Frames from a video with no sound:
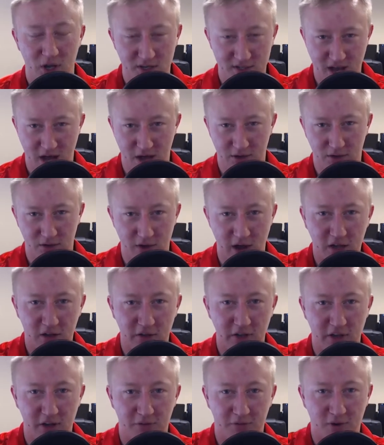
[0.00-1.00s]
now
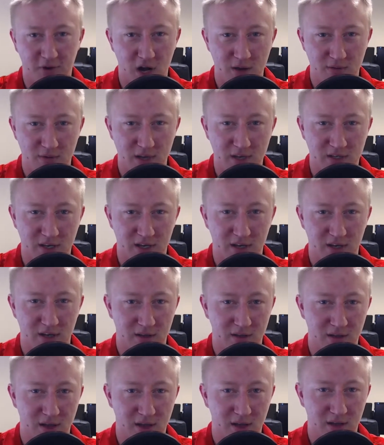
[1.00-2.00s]
directly in front of me.
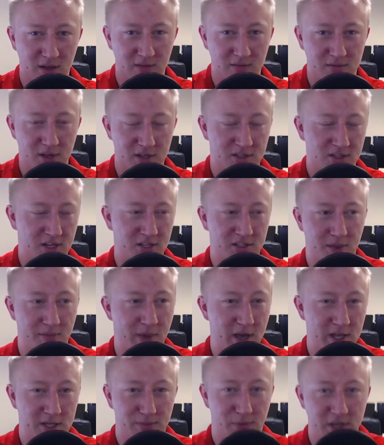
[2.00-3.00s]
It's just the
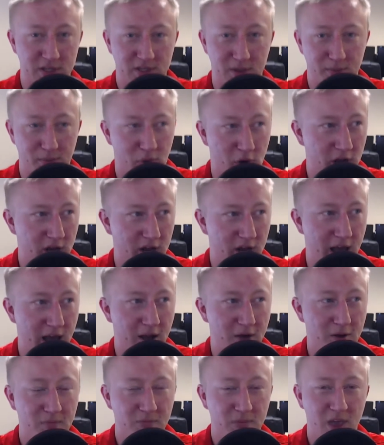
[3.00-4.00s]
best place to put it
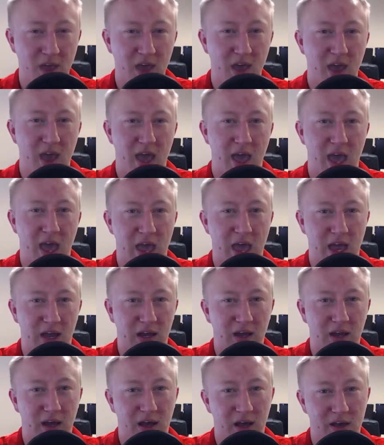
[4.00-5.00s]
now,
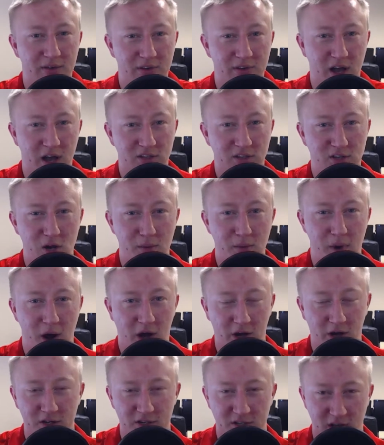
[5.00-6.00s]
and I've got 2
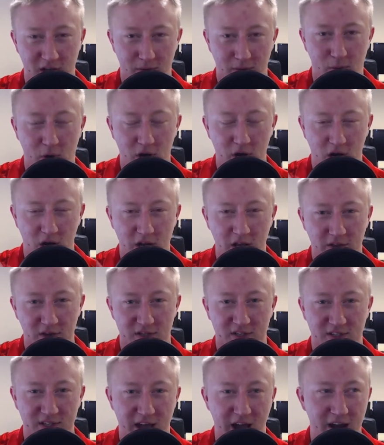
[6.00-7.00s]
monitors, one on either
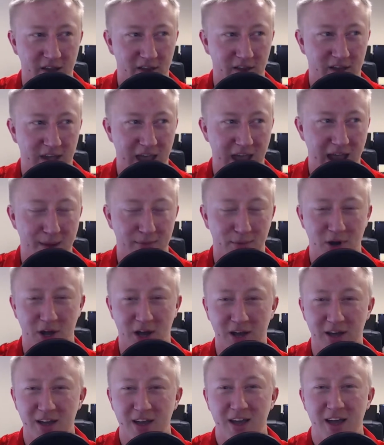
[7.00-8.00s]
side of the camera,
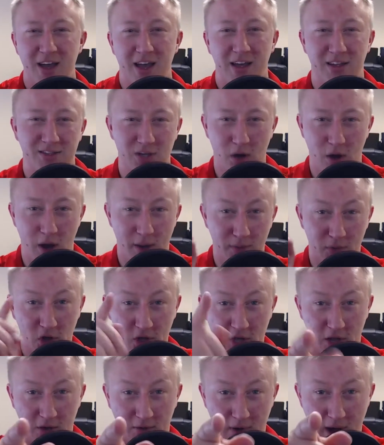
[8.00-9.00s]
and so I'm
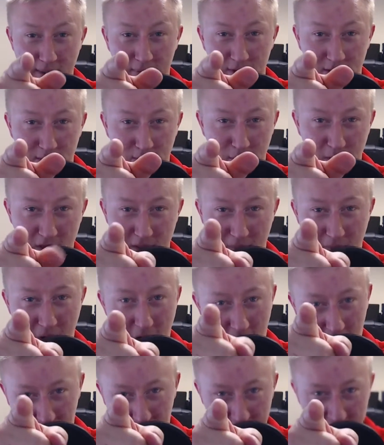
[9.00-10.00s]
looking right between the
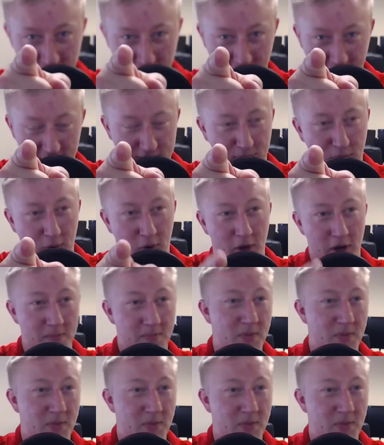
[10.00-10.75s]
monitors at this point.